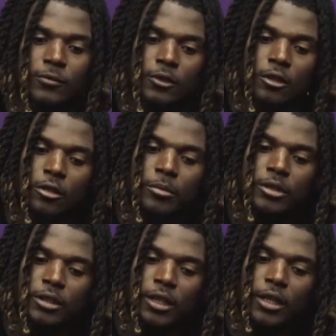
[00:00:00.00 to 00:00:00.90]
It
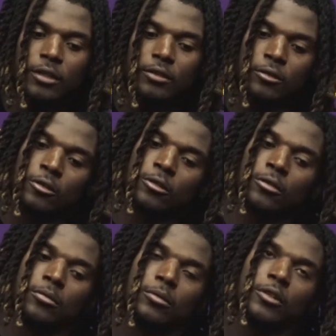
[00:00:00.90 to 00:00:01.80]
means a lot,
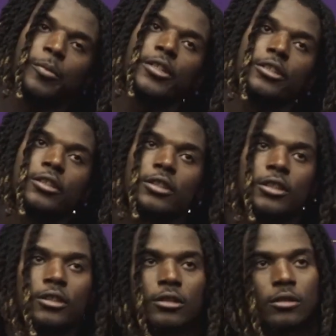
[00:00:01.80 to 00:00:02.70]
especially
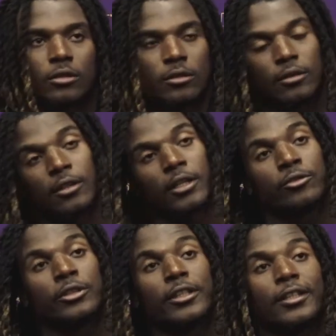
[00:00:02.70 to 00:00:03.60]
since, like you
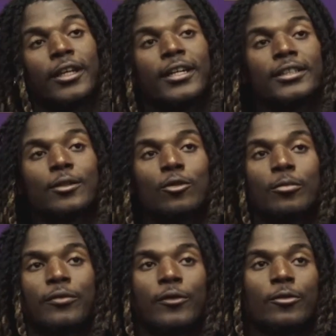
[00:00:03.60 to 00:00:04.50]
said, the guys that were
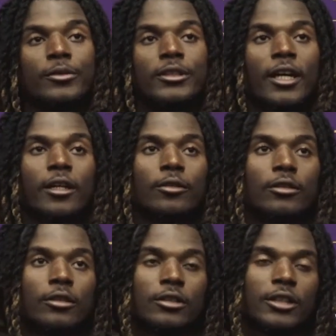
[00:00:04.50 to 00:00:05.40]
before me,
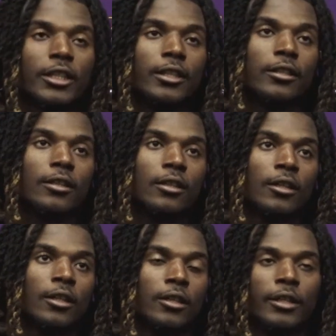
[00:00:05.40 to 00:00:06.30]
Tyron, Steen,
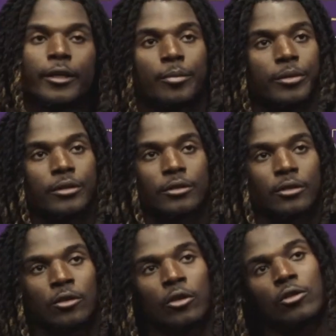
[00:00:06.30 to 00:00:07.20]
Delpit, you
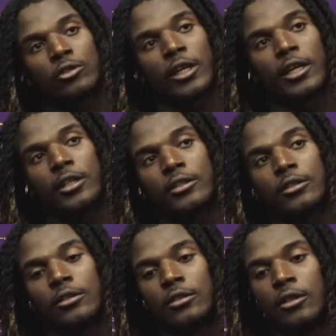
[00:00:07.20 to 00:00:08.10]
know, those guys,
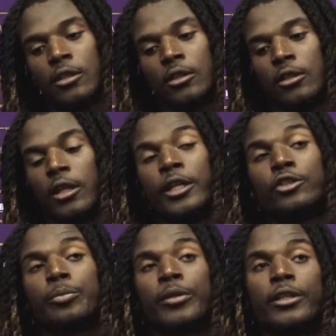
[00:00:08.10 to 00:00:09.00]

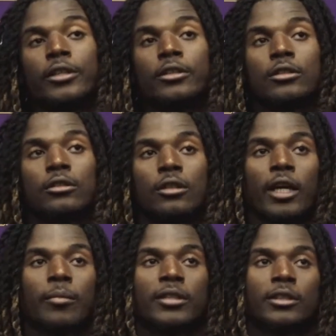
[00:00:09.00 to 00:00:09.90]
electric players
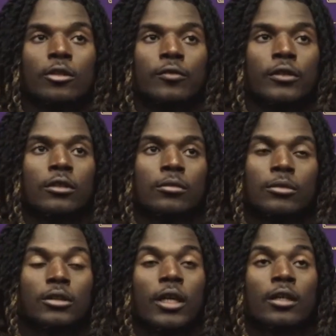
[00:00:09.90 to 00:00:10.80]
like myself, and
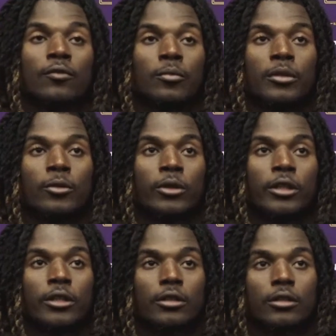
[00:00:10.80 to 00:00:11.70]
it's an honor for me to wear it.